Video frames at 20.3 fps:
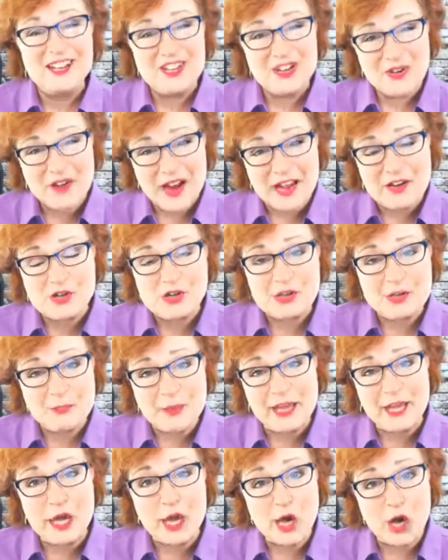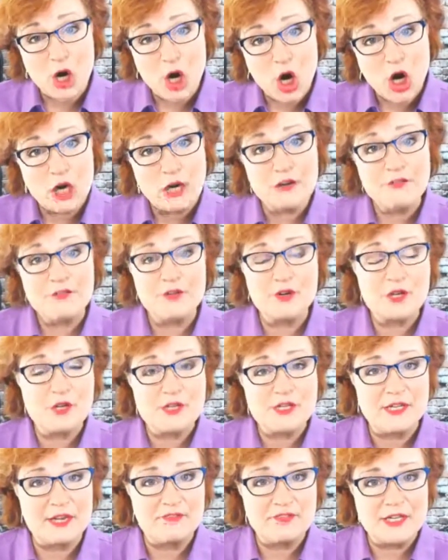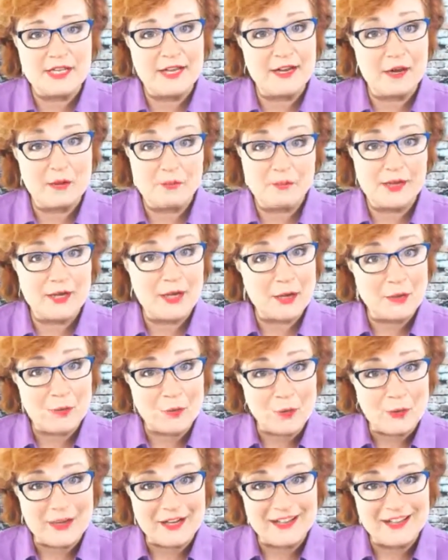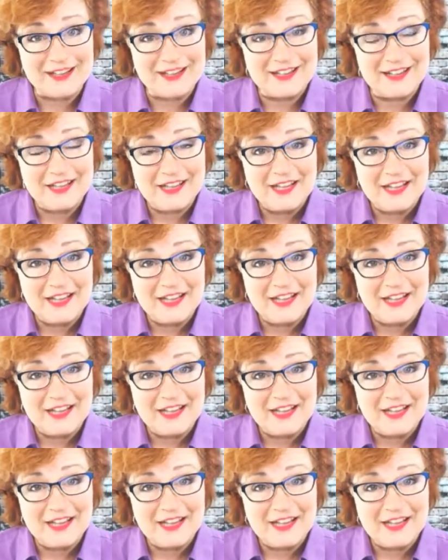you're actually making it harder for yourself to get up Monday morning.